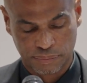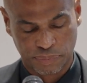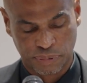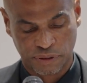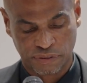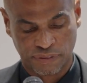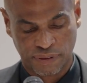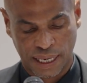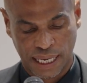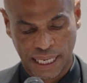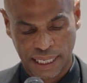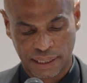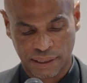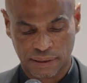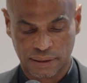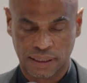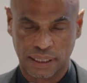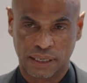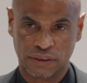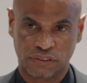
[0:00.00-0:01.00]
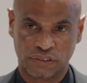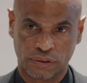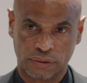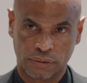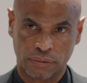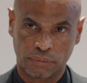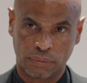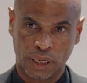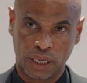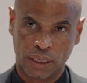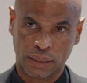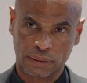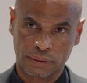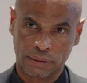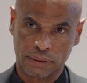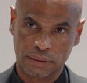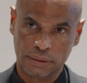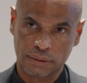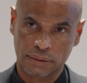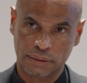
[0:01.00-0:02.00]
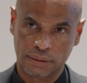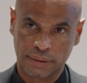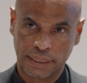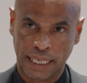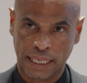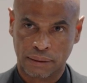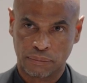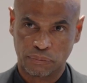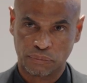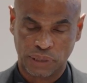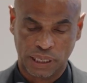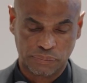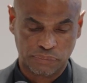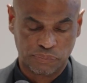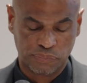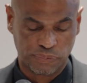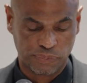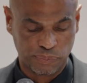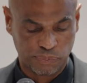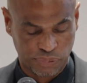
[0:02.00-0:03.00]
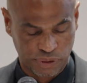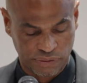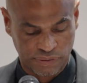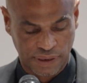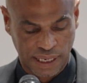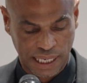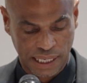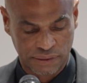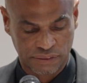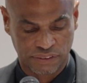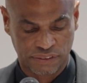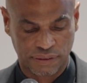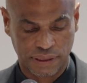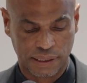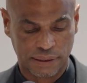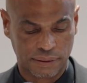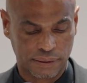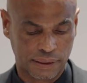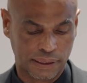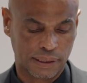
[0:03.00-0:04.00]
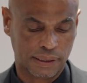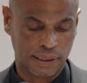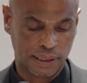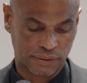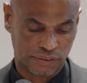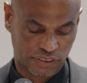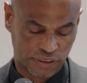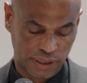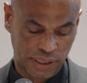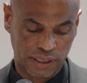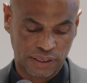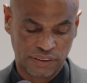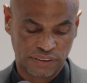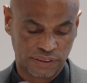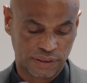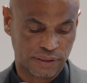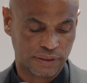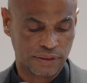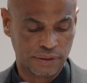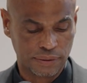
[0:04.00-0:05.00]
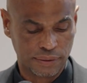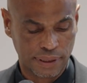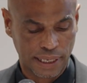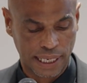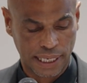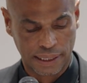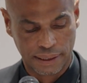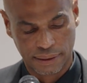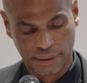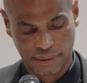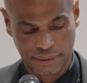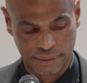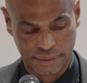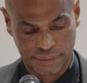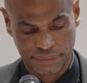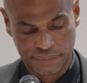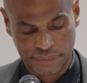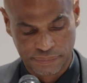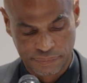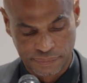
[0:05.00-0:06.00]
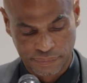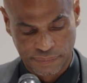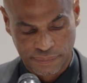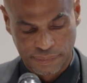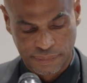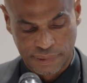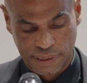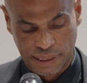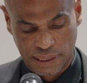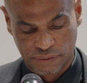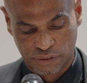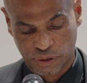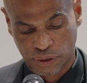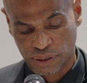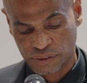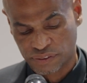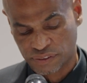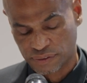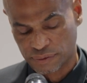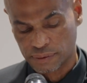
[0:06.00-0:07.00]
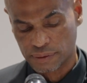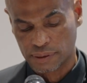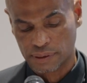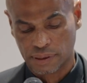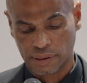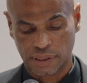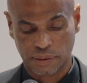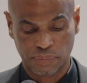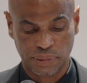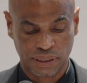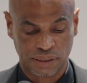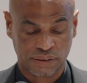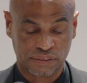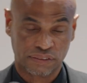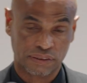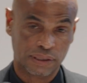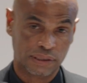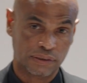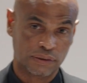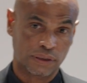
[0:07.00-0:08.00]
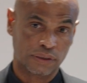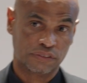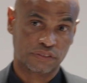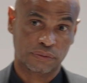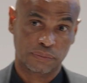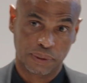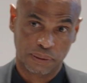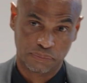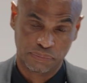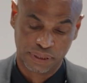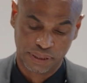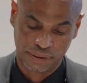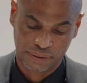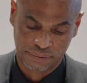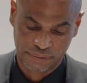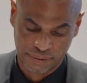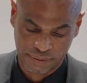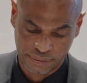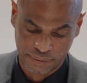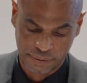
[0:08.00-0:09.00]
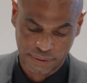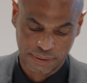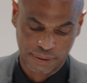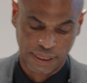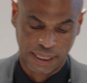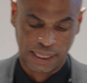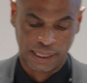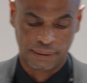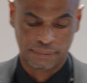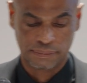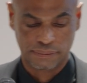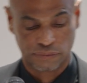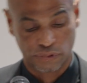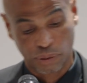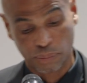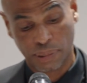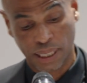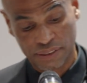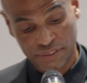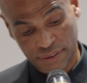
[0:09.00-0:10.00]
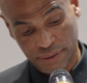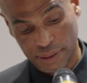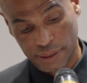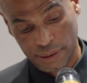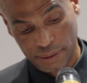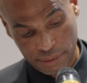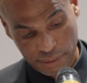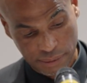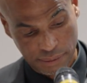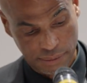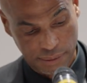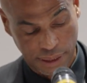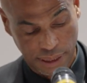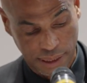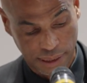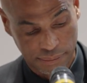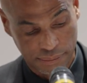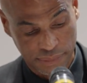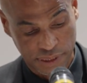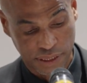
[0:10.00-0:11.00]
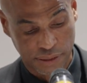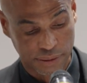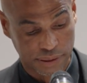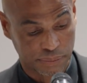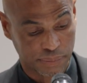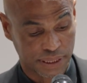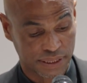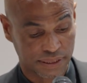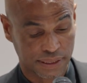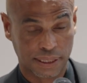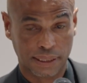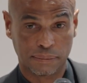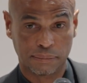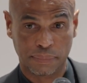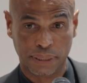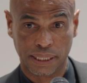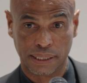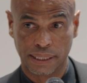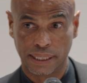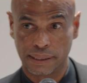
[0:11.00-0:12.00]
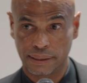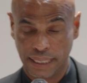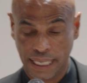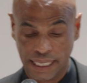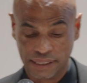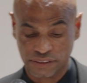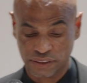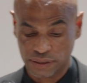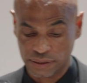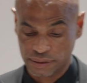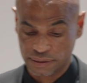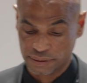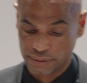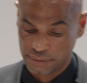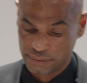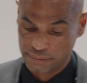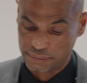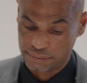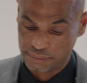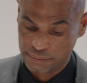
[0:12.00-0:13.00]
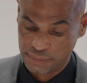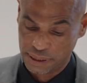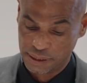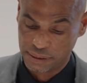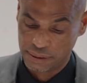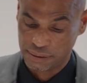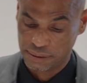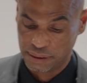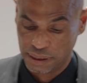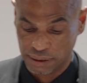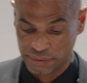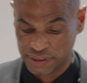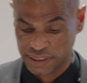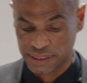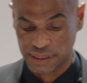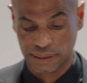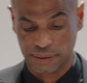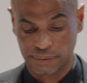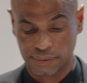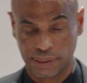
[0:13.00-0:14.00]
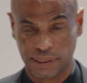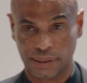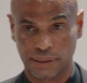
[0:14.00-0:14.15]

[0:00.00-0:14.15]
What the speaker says: provide a certain model that provides that it's easy to do that. Of course, the buildings need to also be built robustly, to mitigate hazards. Obviously